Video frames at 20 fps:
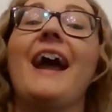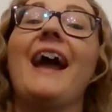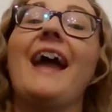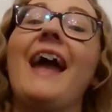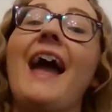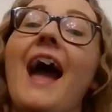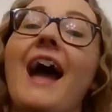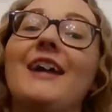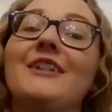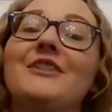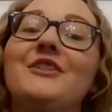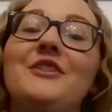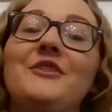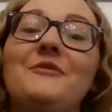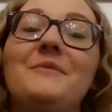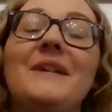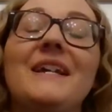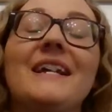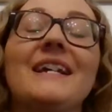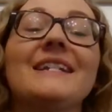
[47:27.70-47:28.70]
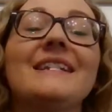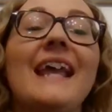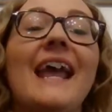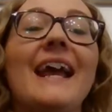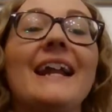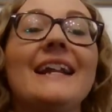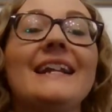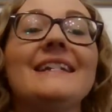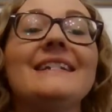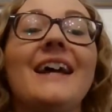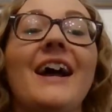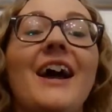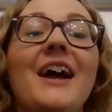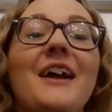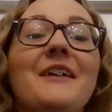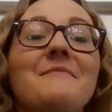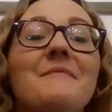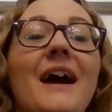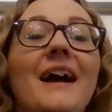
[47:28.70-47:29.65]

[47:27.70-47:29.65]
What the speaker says: I had to, because anytime